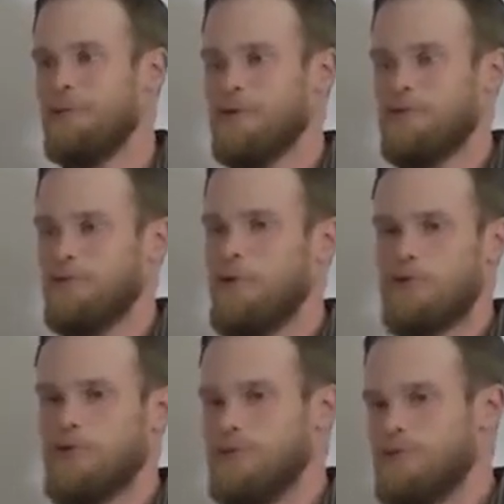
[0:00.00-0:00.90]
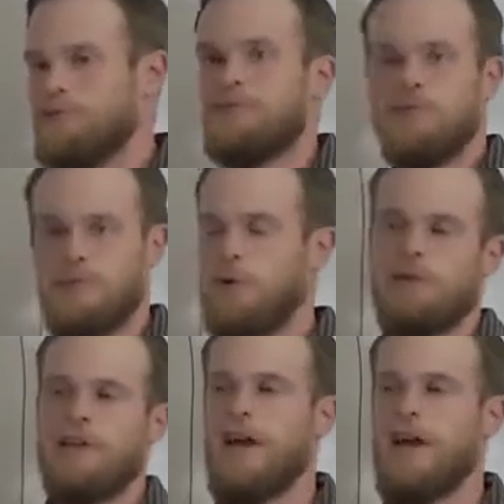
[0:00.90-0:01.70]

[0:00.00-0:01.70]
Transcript: which of course is totally